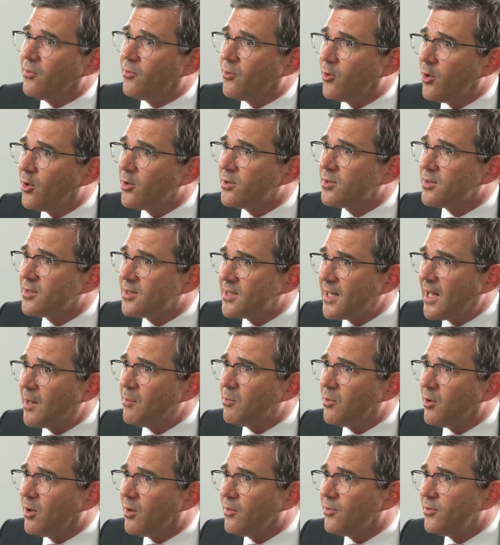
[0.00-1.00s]
first
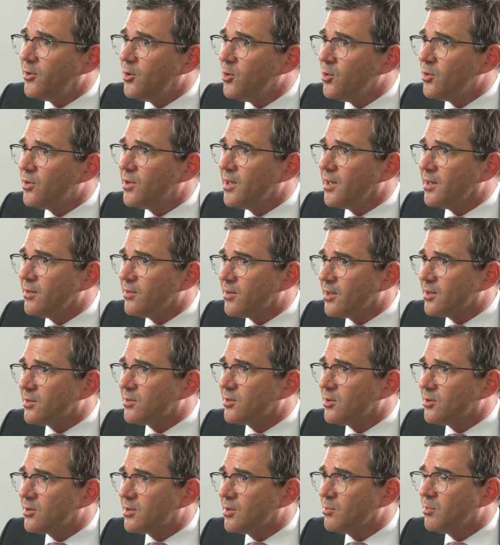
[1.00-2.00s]
step of using the
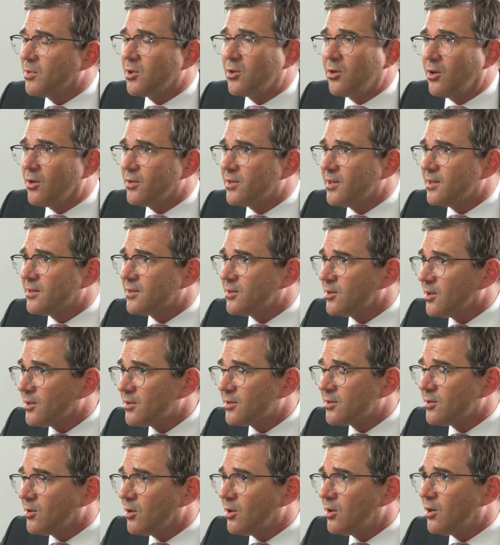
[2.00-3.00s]
system, because it's
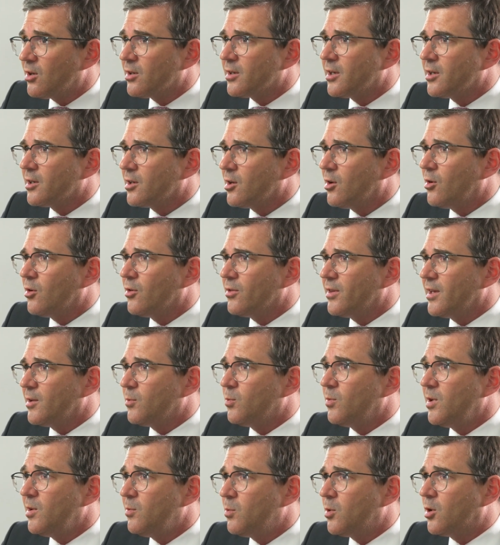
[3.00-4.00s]
not so long ago that
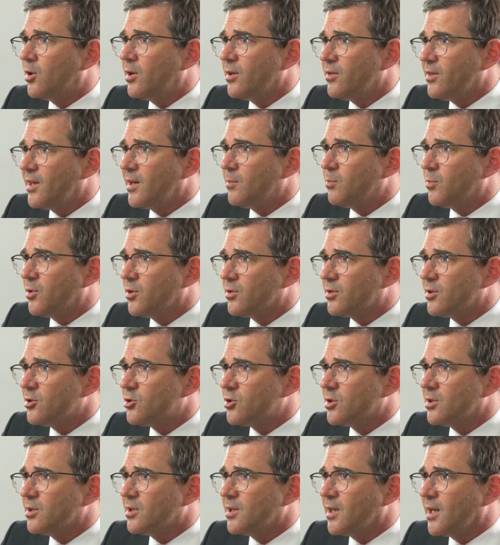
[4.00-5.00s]
we were in that
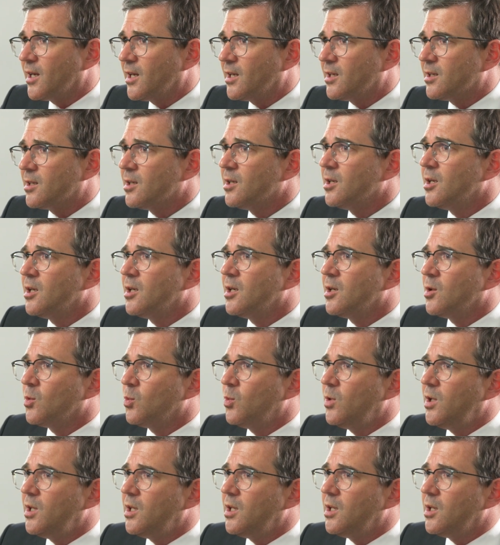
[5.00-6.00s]
position, and
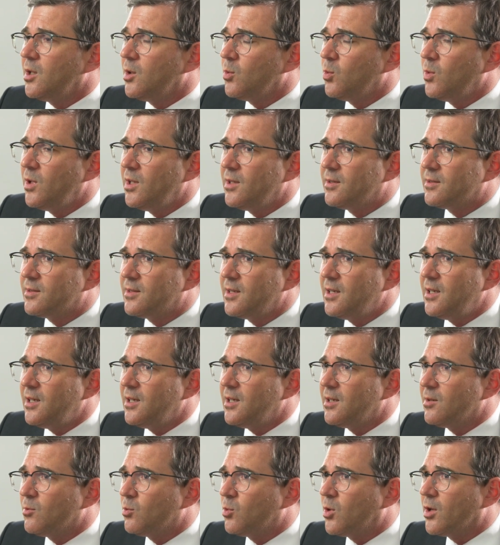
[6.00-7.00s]
we
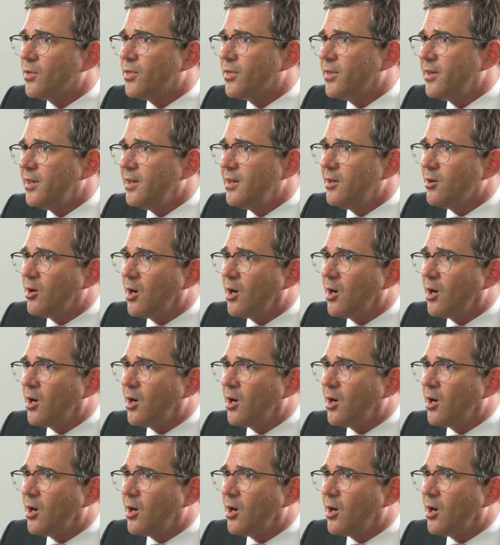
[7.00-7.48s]
see what the